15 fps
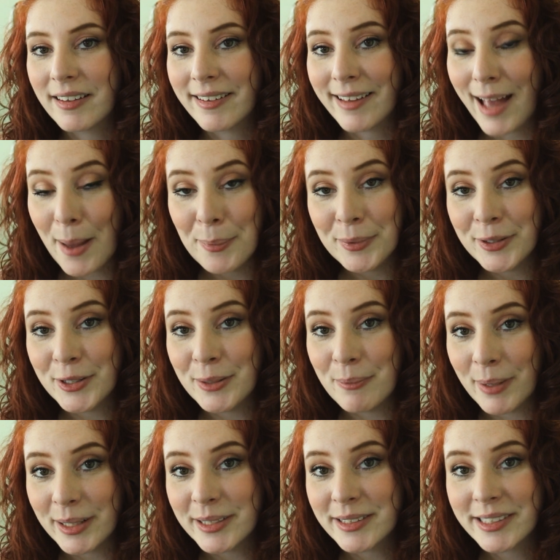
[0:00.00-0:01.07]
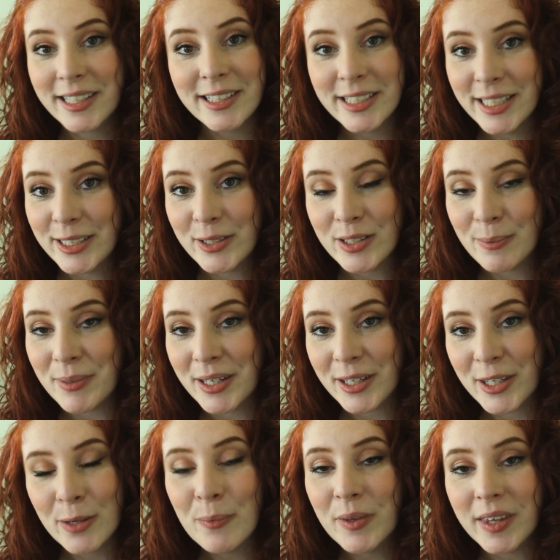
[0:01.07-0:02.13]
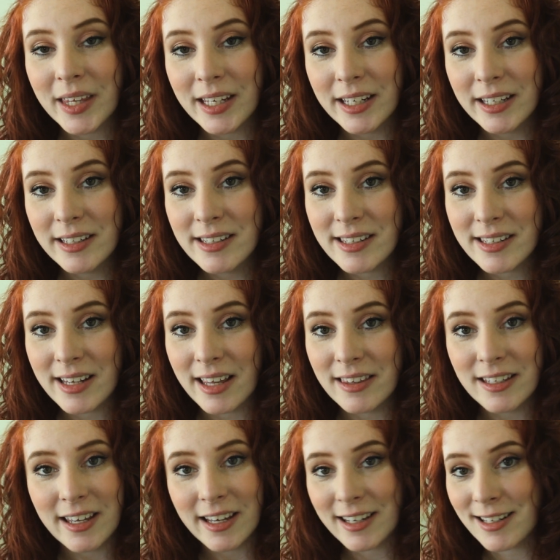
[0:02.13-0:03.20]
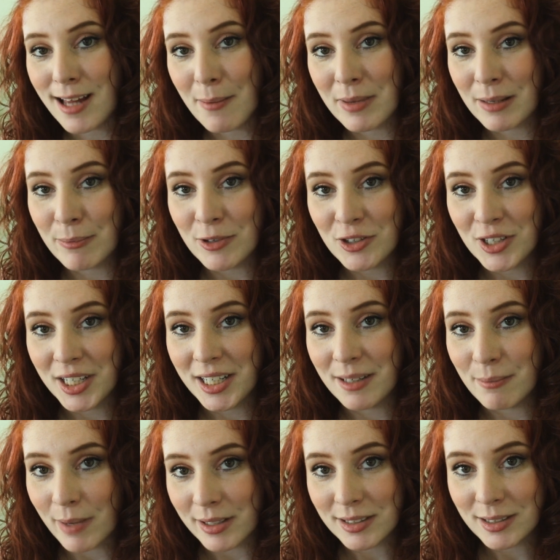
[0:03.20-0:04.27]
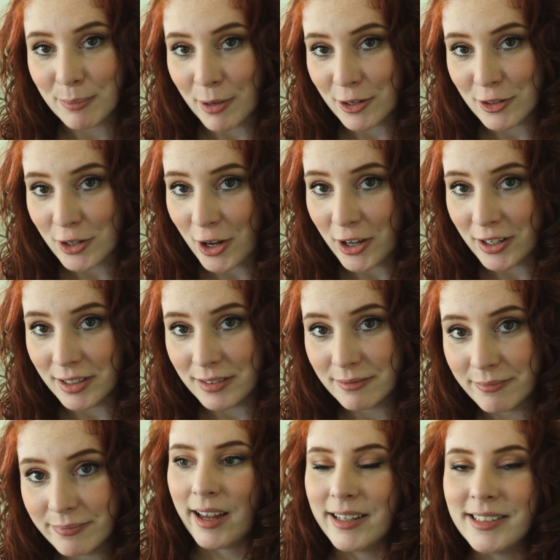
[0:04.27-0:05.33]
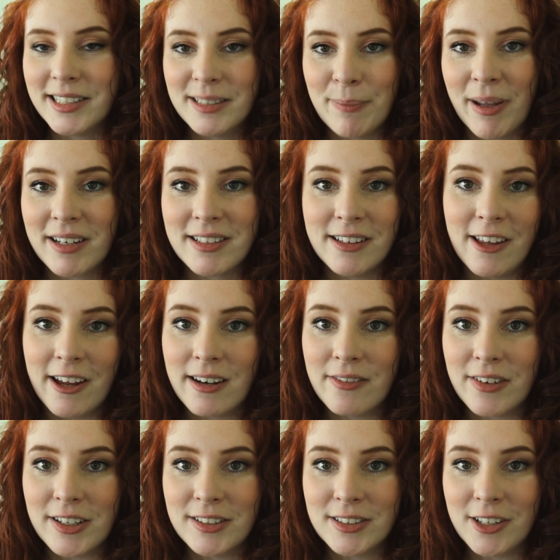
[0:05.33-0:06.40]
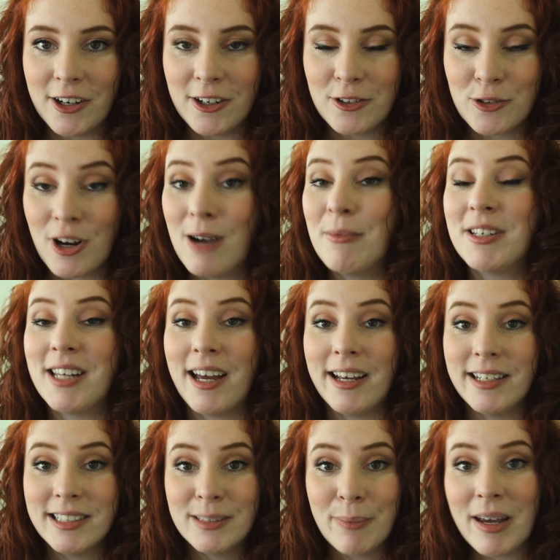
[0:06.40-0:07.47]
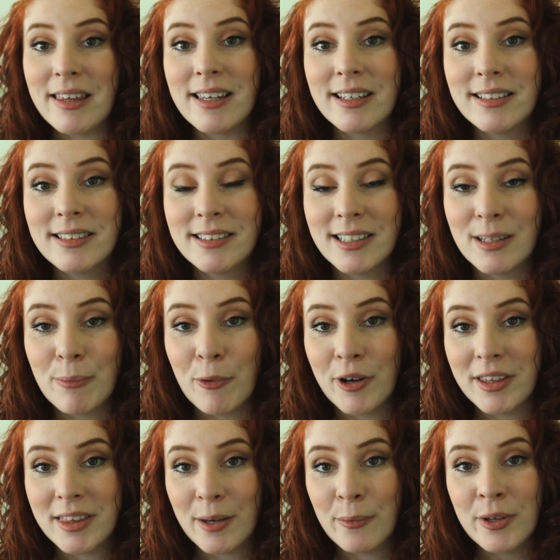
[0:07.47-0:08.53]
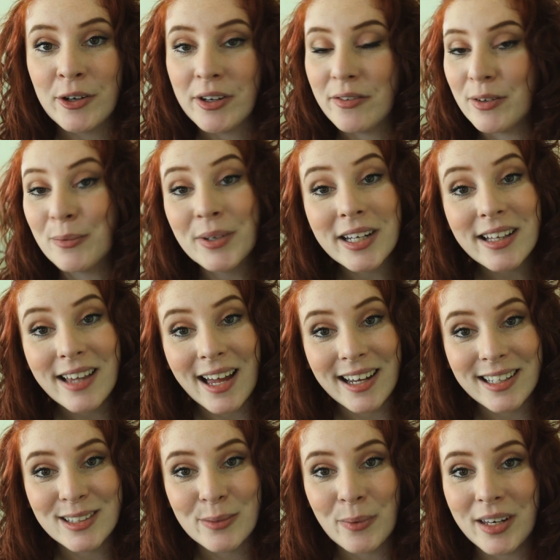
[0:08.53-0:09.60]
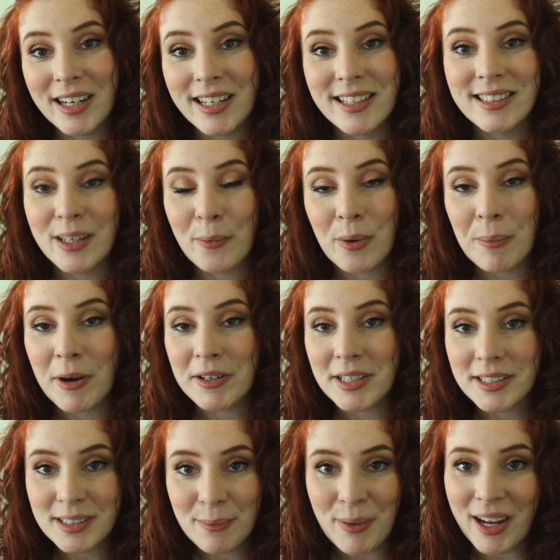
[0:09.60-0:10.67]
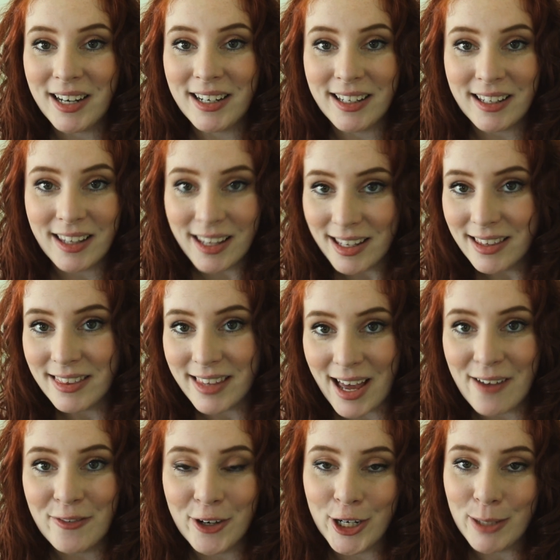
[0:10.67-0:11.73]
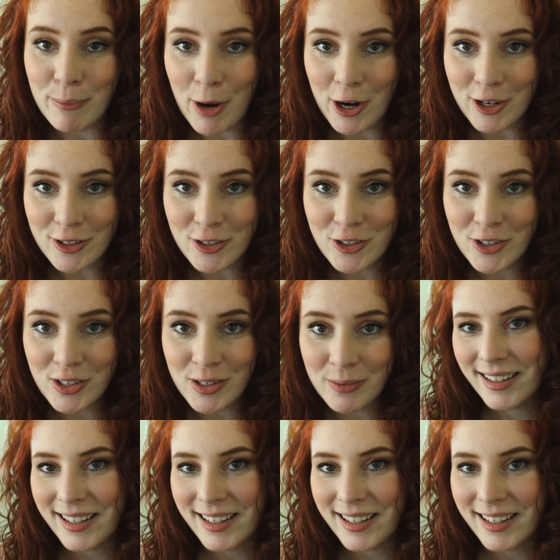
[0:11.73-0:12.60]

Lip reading: Capital must continue to be accumulated, and the economic machine must march on. I suspect a lot of us are traumatized by this to the point that we don't even realize when it is that we're participating in that very march.